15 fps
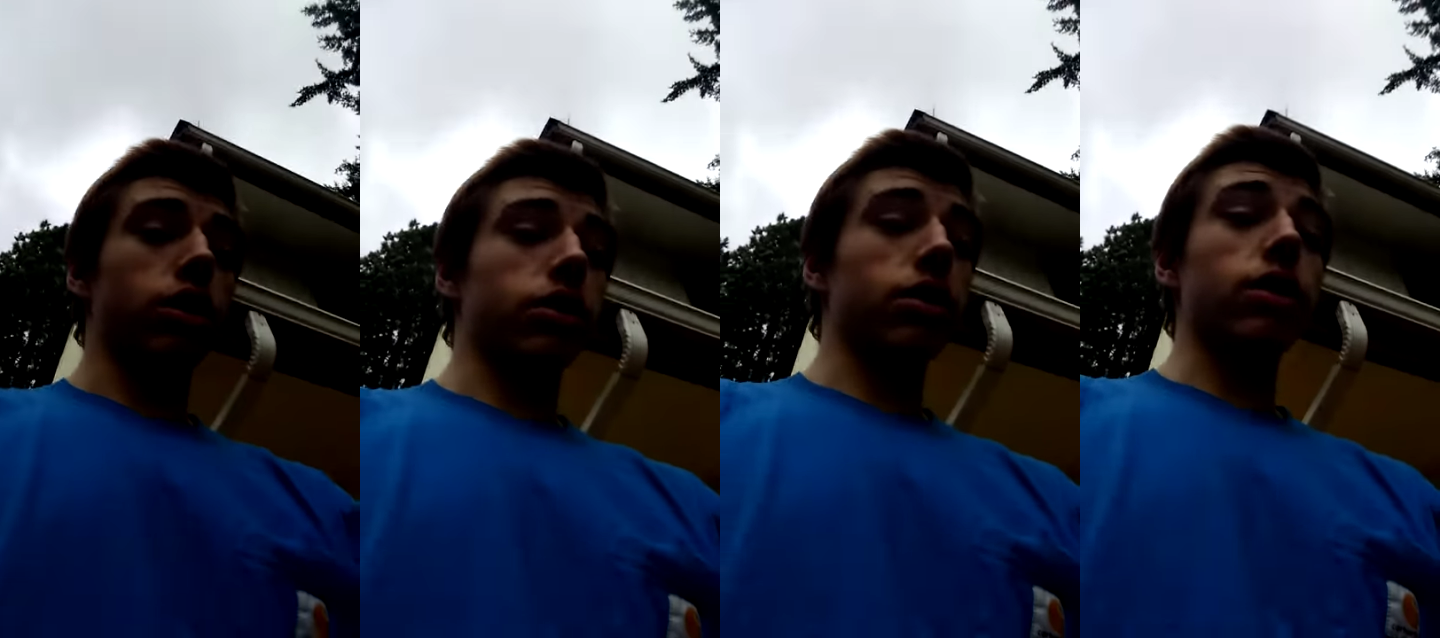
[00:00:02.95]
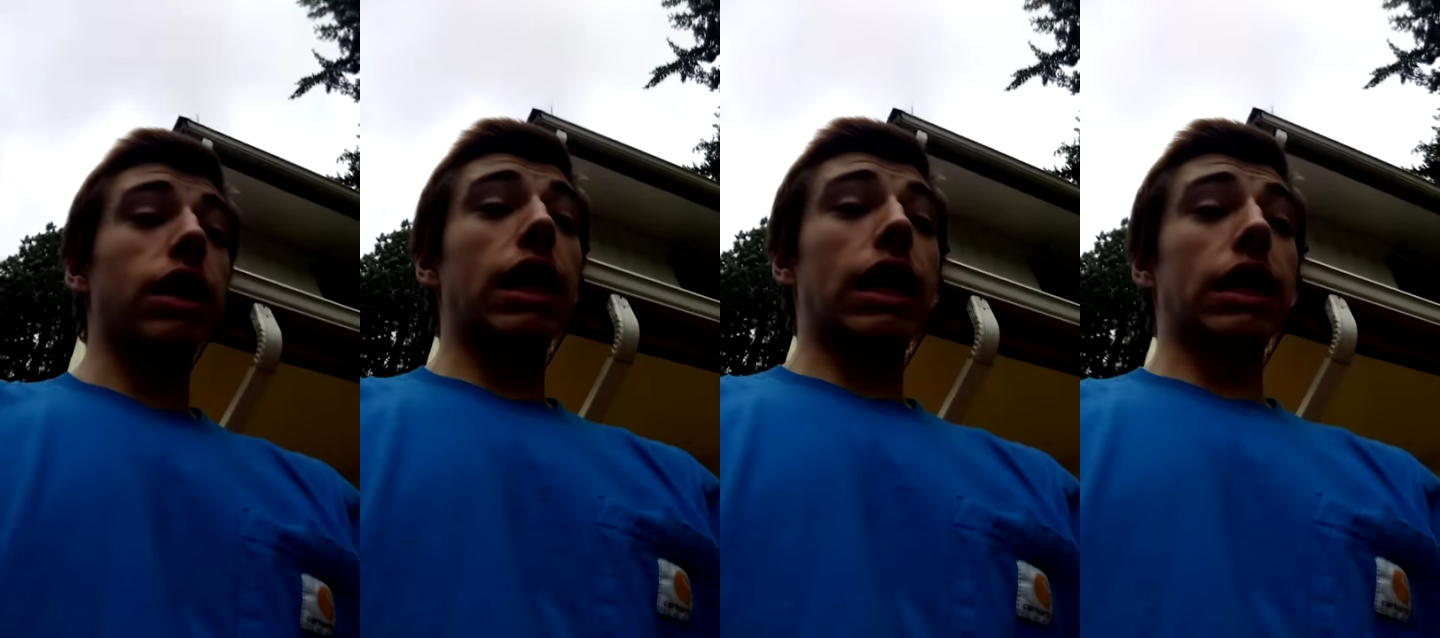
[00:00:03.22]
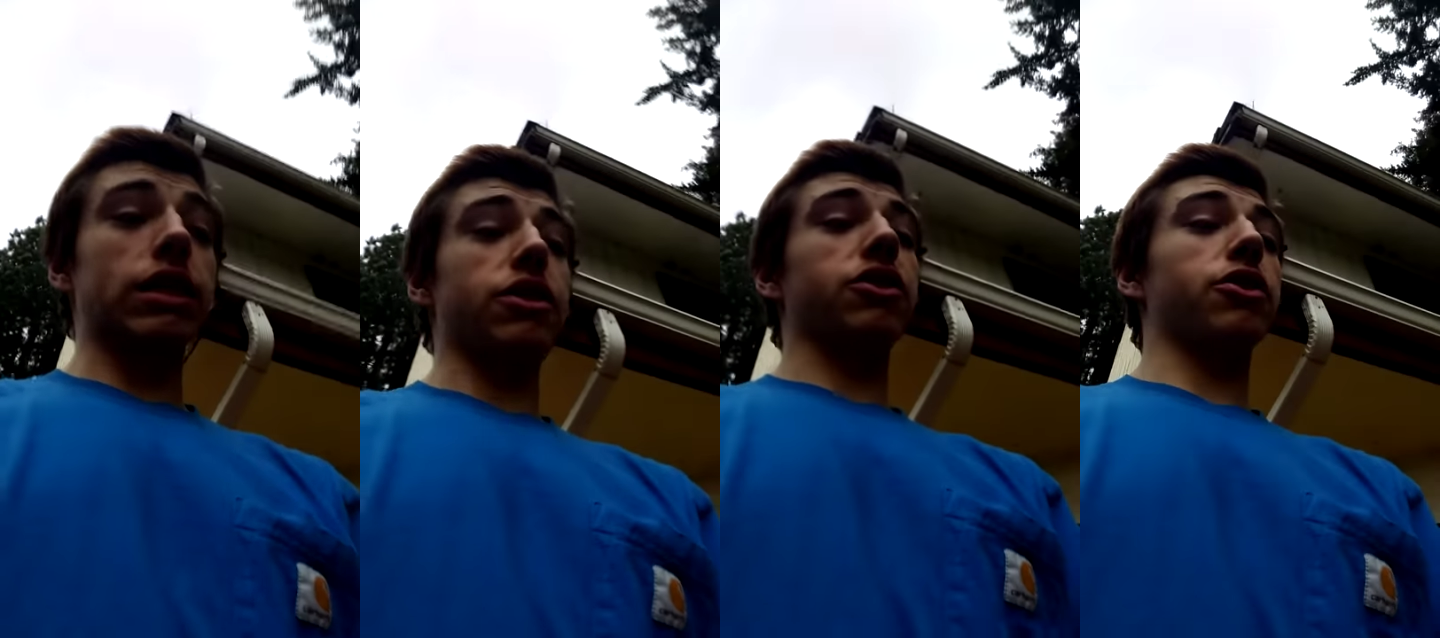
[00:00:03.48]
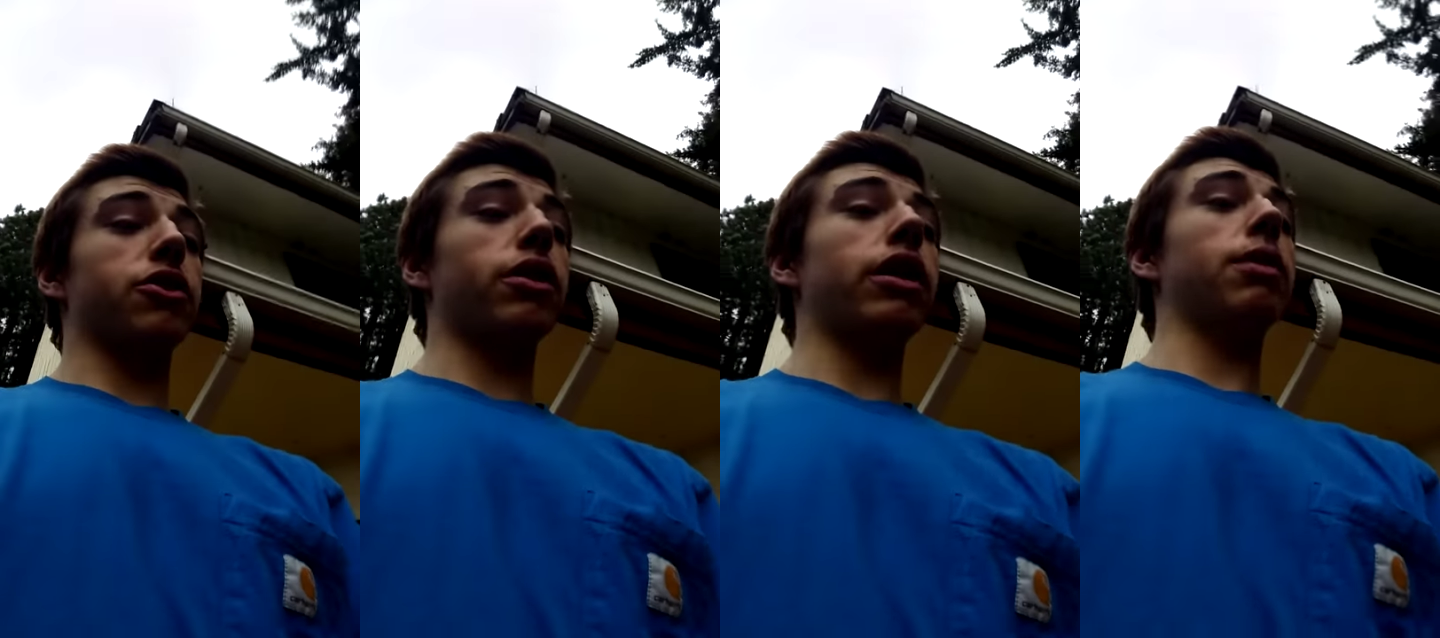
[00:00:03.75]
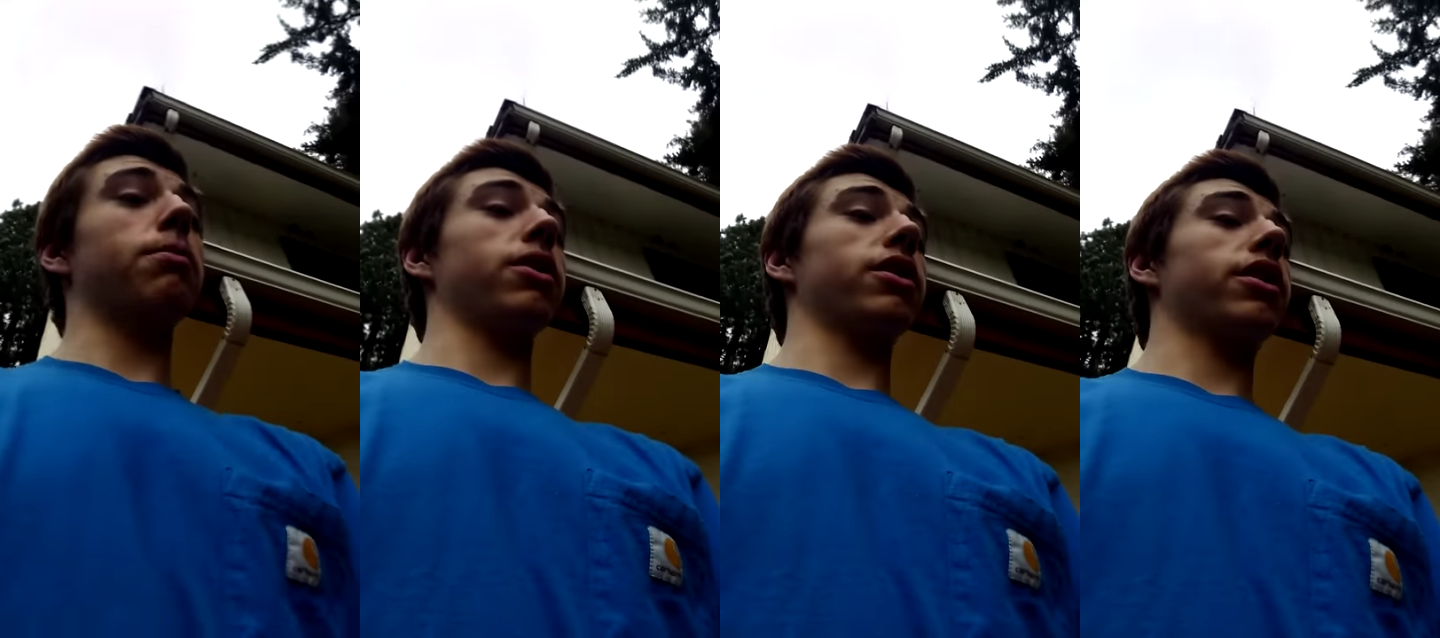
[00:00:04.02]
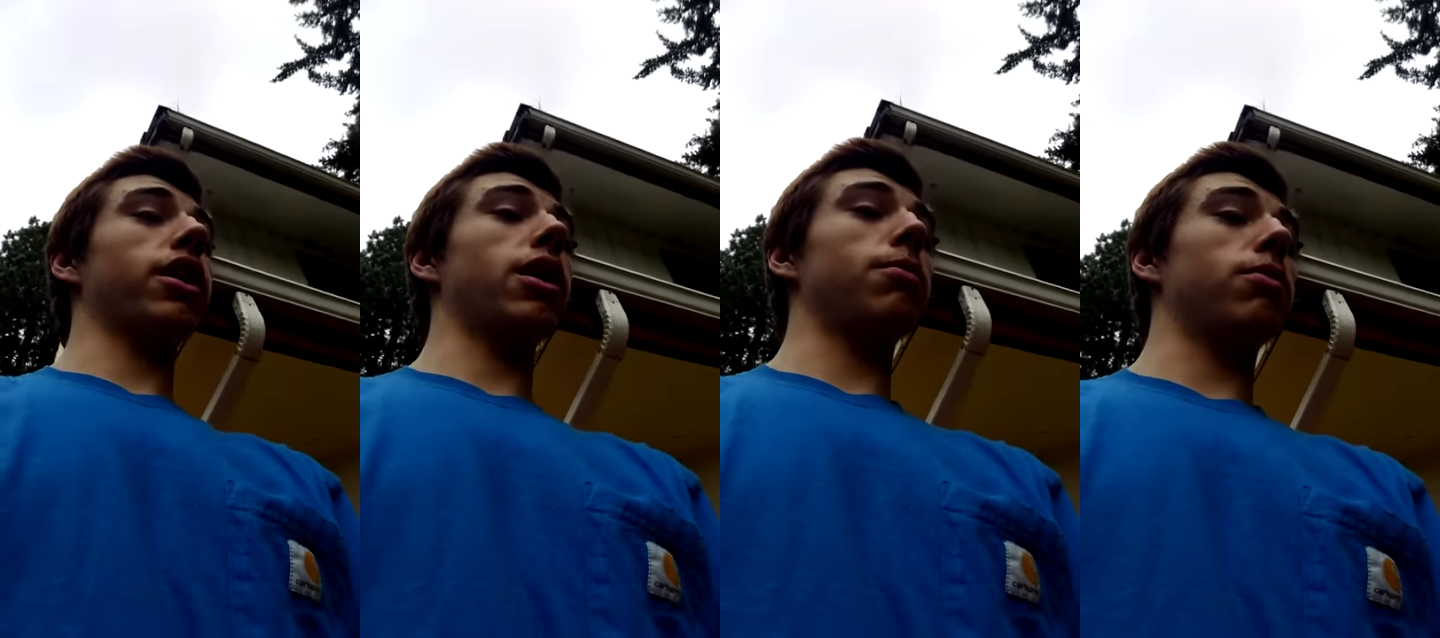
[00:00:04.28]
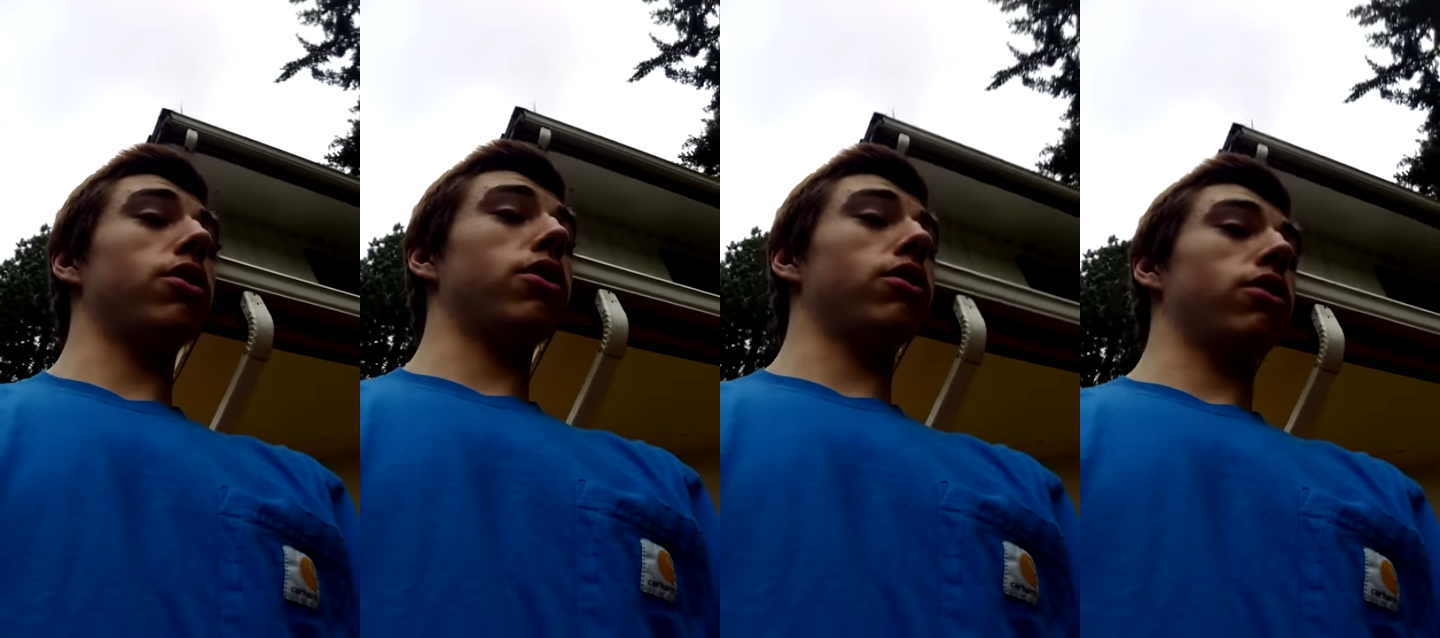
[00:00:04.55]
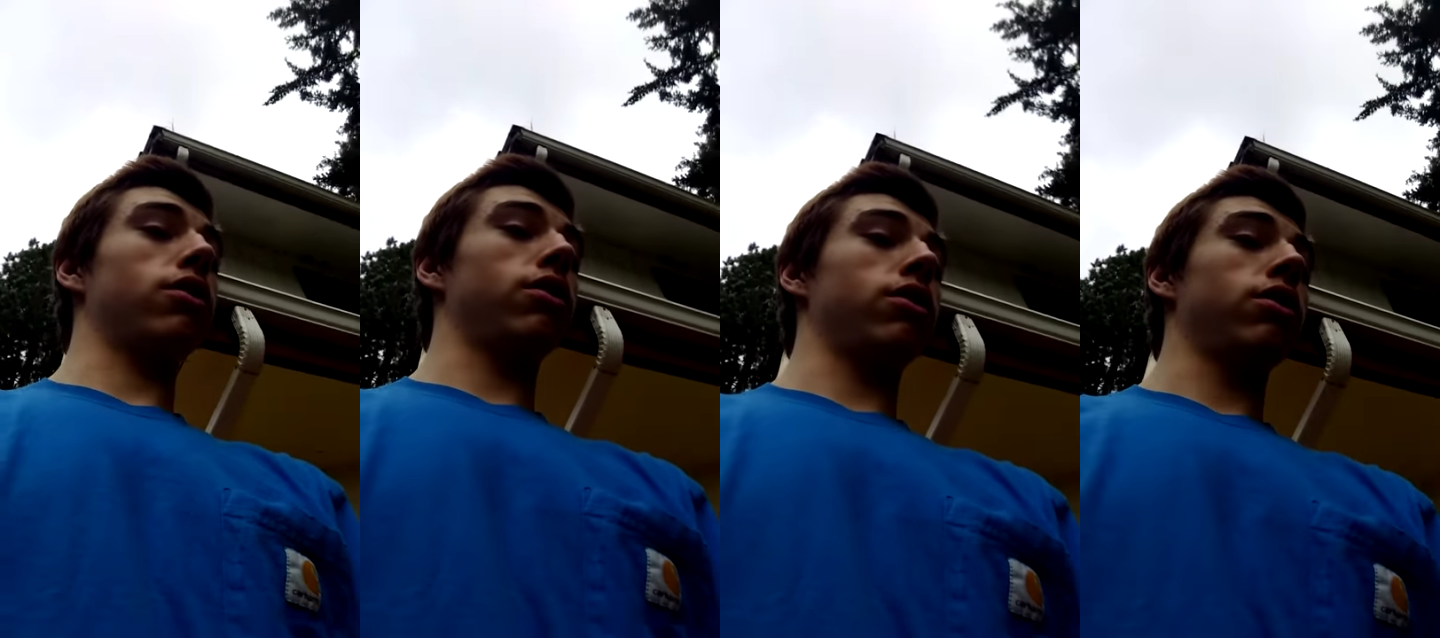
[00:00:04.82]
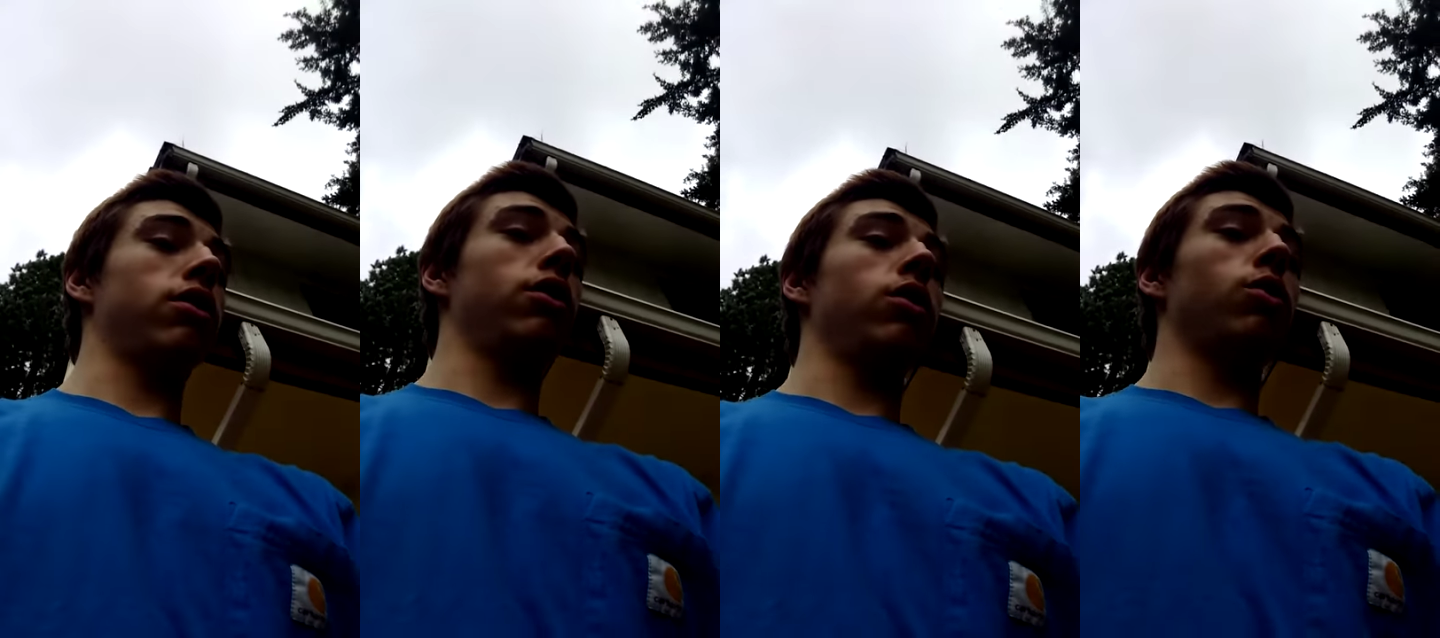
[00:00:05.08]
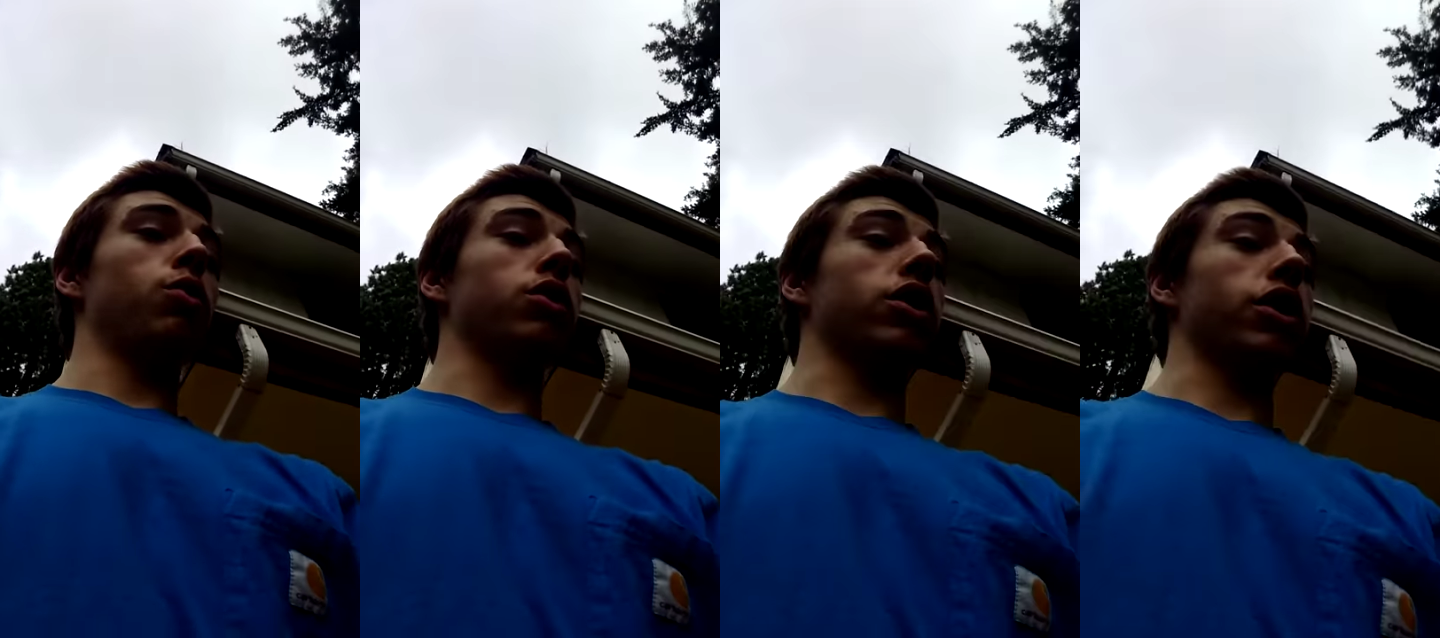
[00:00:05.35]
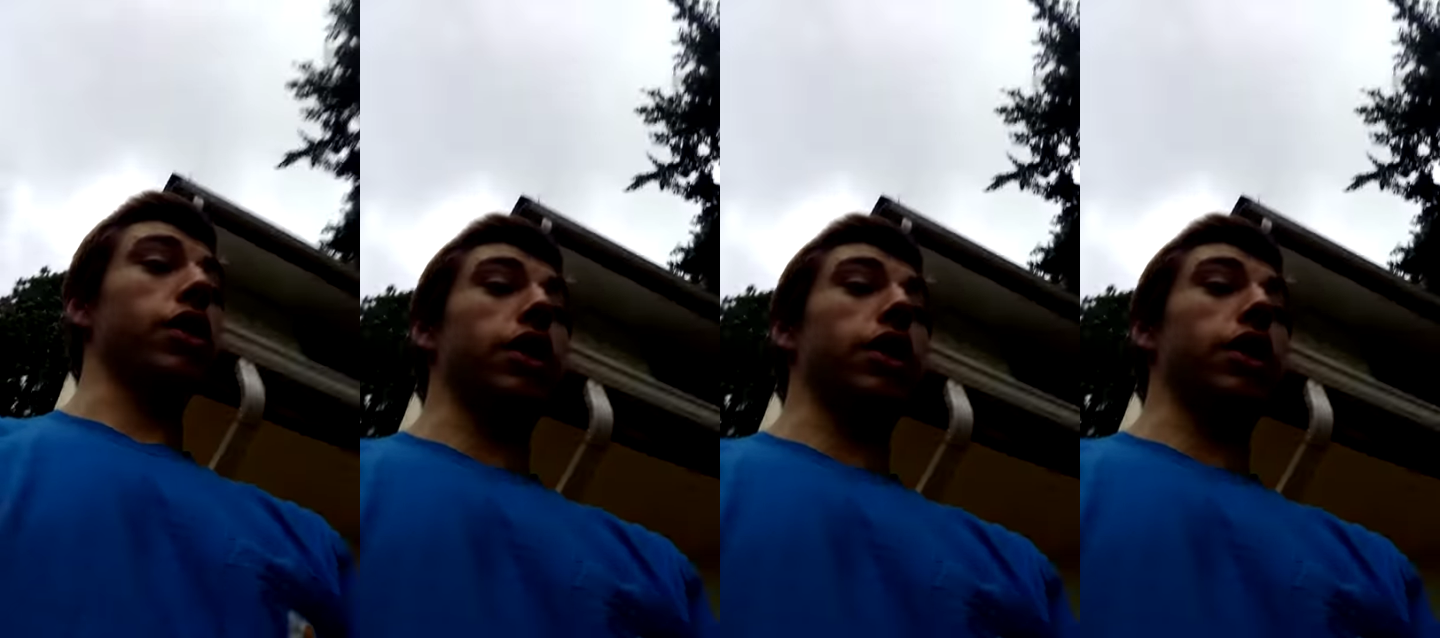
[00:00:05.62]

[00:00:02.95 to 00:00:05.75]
Nice creamy camo with a